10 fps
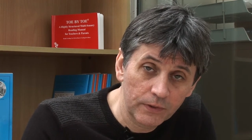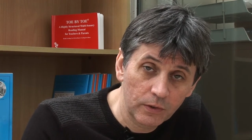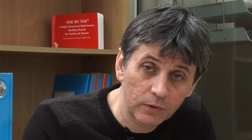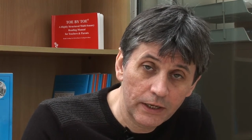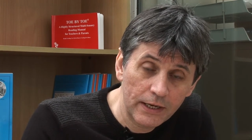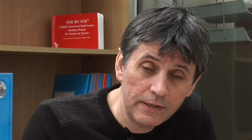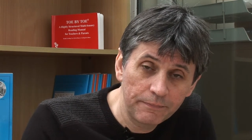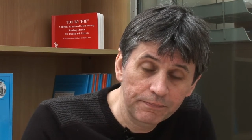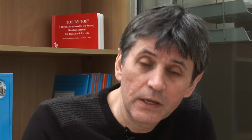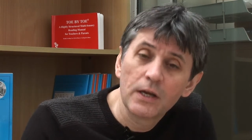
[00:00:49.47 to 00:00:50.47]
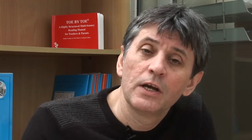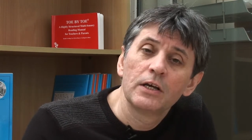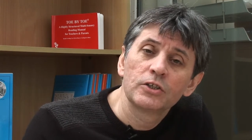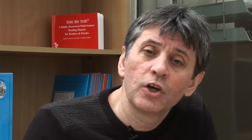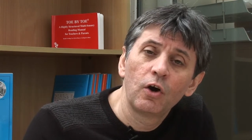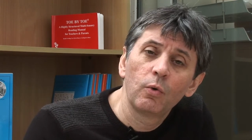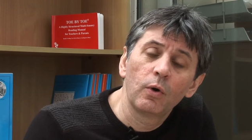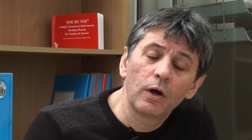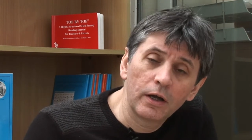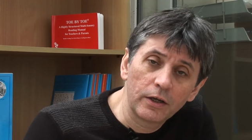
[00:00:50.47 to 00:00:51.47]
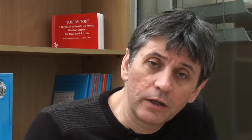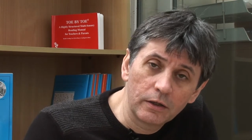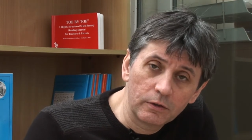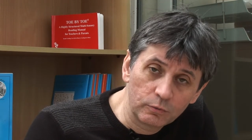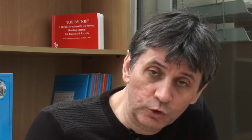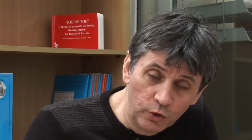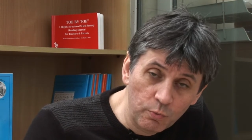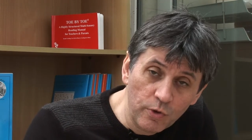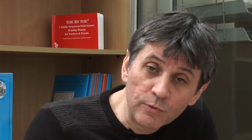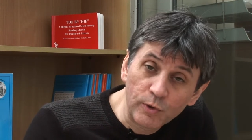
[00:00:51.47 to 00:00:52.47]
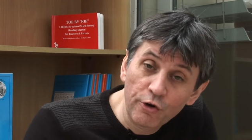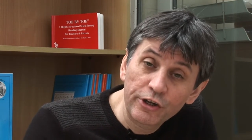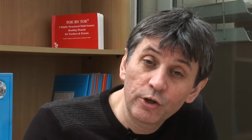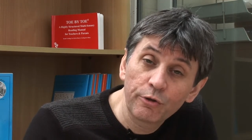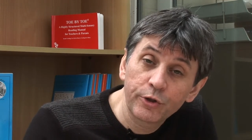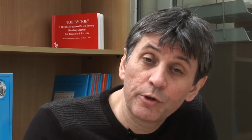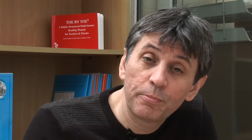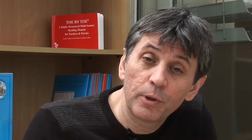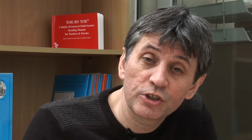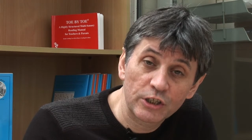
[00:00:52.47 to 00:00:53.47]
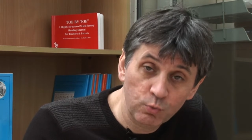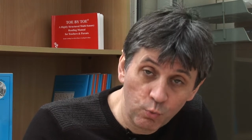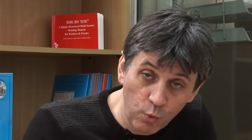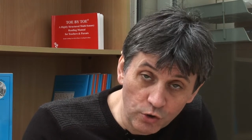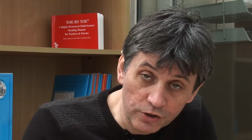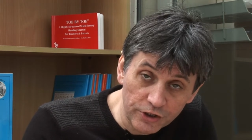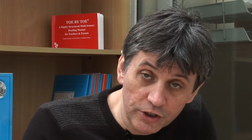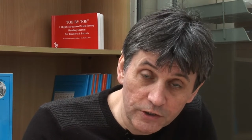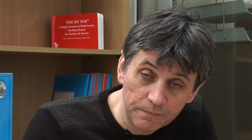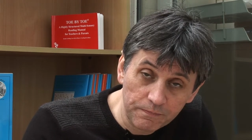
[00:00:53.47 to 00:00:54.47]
Okay? So, some words will only go through the process once.